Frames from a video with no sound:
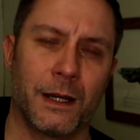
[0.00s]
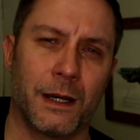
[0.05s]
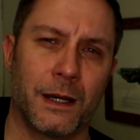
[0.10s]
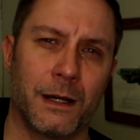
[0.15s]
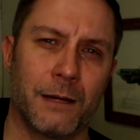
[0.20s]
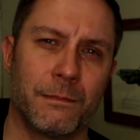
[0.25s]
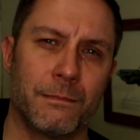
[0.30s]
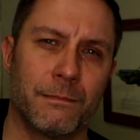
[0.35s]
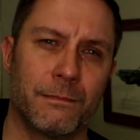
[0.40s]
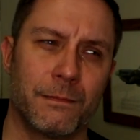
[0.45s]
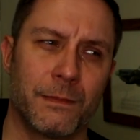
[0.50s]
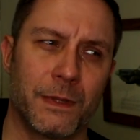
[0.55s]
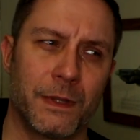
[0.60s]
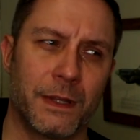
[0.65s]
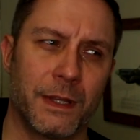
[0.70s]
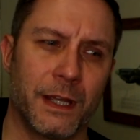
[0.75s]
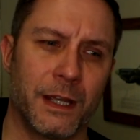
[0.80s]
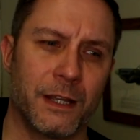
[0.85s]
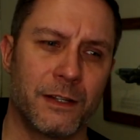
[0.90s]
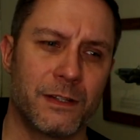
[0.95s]

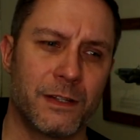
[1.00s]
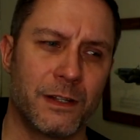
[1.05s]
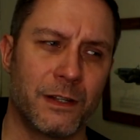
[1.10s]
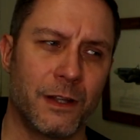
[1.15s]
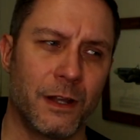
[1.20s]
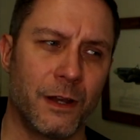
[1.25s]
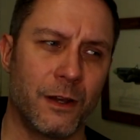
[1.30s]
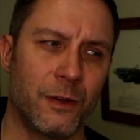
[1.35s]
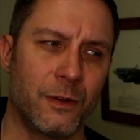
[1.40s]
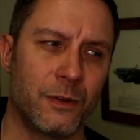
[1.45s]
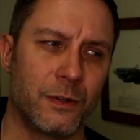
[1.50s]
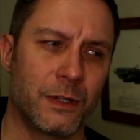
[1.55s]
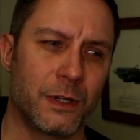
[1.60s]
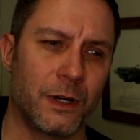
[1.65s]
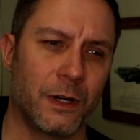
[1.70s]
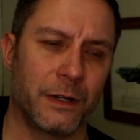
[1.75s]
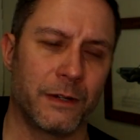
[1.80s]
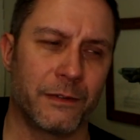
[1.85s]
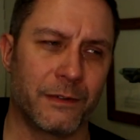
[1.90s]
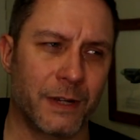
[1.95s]
There's no
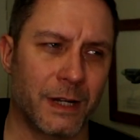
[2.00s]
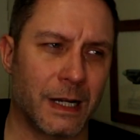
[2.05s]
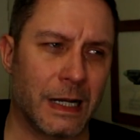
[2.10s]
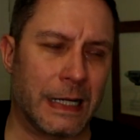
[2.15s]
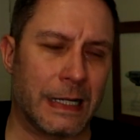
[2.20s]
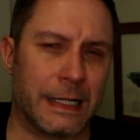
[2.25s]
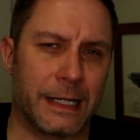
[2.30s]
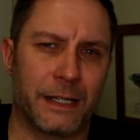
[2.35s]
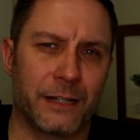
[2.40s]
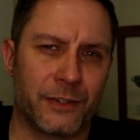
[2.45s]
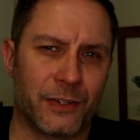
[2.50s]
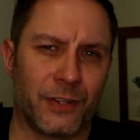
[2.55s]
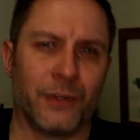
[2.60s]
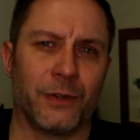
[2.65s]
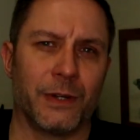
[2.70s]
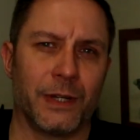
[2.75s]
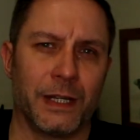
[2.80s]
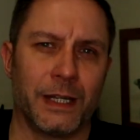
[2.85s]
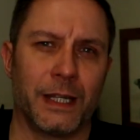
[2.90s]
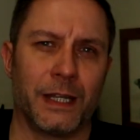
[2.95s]
kind of clique to
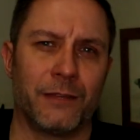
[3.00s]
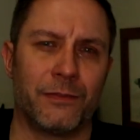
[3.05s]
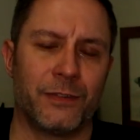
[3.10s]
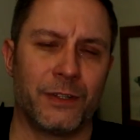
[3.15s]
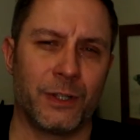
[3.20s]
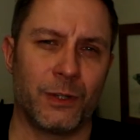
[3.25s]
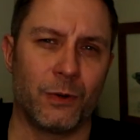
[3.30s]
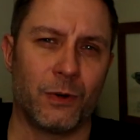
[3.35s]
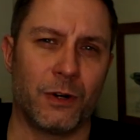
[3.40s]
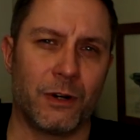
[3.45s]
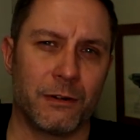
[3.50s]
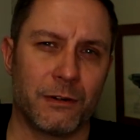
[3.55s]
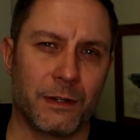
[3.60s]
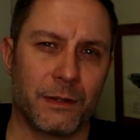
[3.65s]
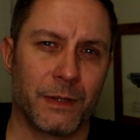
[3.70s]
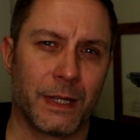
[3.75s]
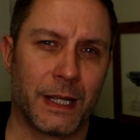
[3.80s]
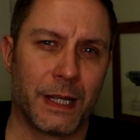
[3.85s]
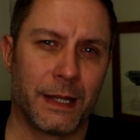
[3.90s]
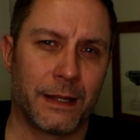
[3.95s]
it.
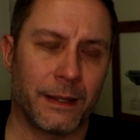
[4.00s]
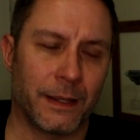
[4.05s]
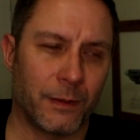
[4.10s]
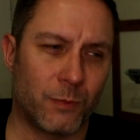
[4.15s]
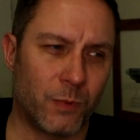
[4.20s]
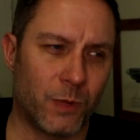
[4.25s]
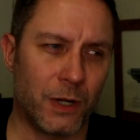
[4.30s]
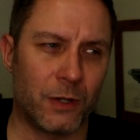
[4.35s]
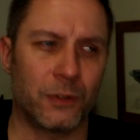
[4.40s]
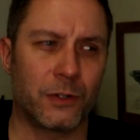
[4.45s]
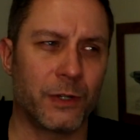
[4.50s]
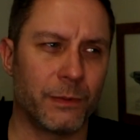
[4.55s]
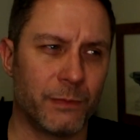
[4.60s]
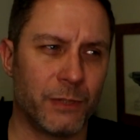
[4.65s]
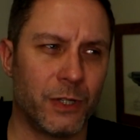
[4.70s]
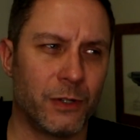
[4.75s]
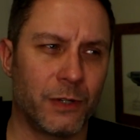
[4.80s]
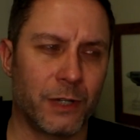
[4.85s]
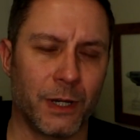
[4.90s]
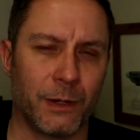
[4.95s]
They welcome
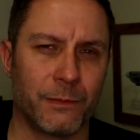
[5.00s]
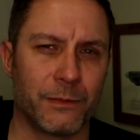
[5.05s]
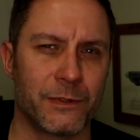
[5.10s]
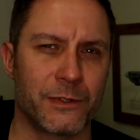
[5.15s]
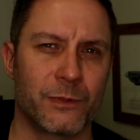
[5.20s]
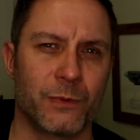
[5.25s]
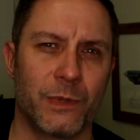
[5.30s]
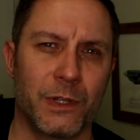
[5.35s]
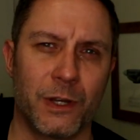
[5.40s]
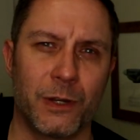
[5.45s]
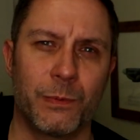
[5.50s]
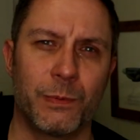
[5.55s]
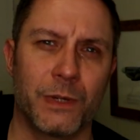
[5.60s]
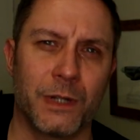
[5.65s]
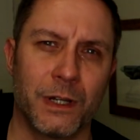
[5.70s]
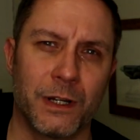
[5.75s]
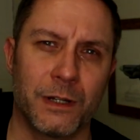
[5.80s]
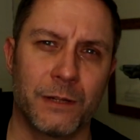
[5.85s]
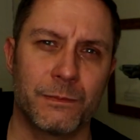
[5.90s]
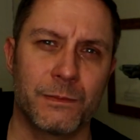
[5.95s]
newcomers with
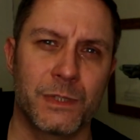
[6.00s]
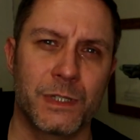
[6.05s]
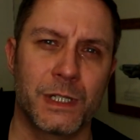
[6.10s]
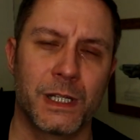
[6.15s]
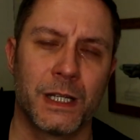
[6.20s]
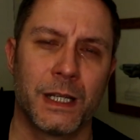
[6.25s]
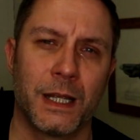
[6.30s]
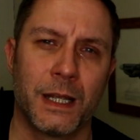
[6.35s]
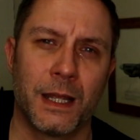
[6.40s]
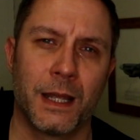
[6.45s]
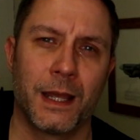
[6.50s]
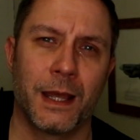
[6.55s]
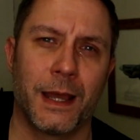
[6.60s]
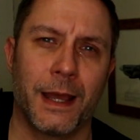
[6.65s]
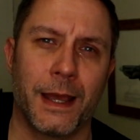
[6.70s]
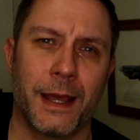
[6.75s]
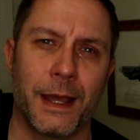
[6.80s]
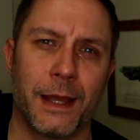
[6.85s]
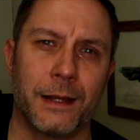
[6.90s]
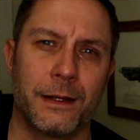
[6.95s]
open arms,
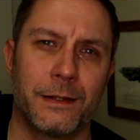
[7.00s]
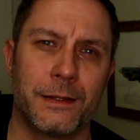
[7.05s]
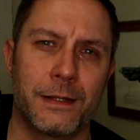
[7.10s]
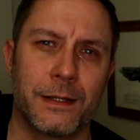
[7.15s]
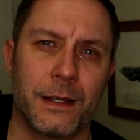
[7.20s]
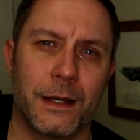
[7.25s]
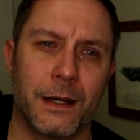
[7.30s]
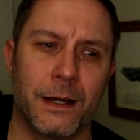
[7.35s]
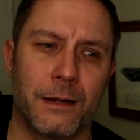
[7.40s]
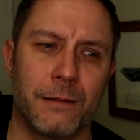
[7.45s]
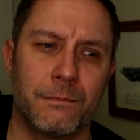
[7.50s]
and